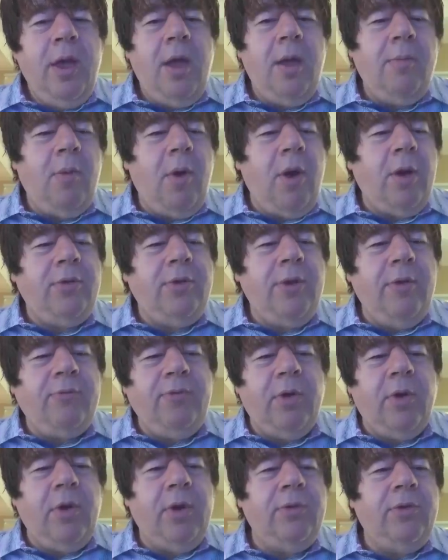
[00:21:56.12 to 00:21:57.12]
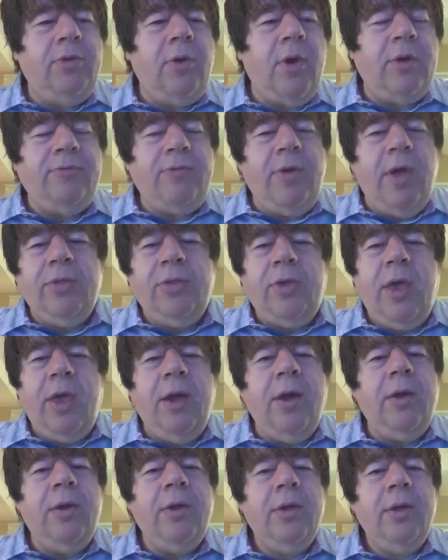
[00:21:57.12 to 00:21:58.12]
Marx never could have thought of
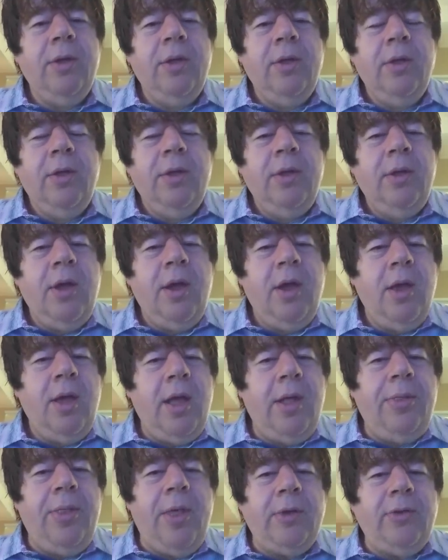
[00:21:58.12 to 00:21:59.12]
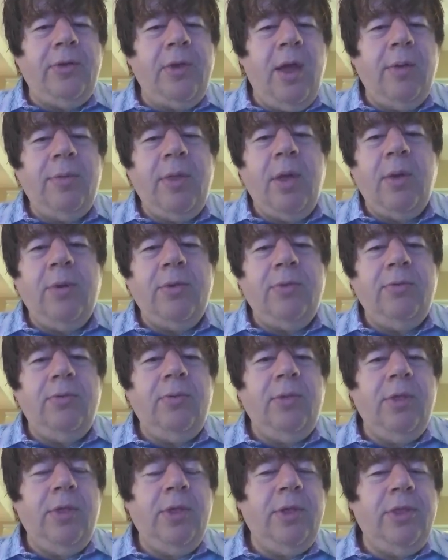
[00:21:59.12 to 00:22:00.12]
healthcare. At that time, that
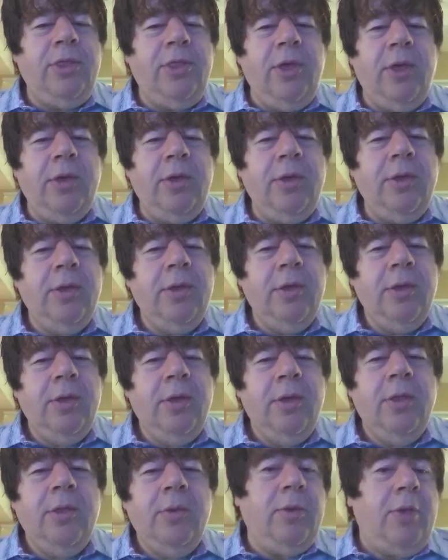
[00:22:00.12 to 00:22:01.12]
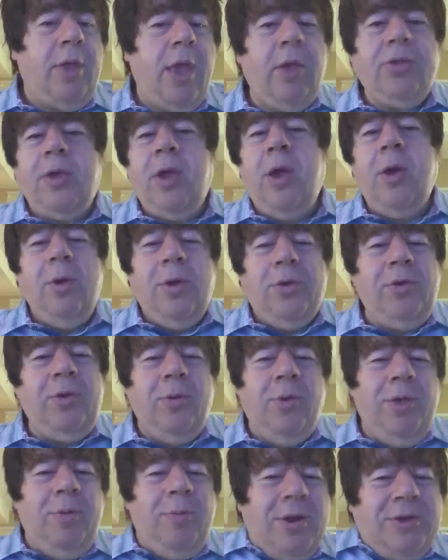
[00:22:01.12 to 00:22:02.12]
wasn't really a thing. Healthcare
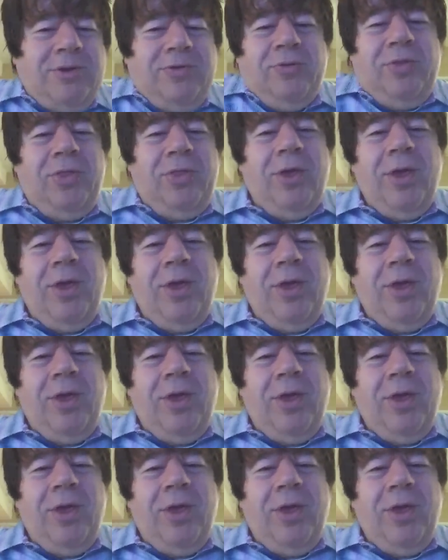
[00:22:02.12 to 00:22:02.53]
wasn't really much of a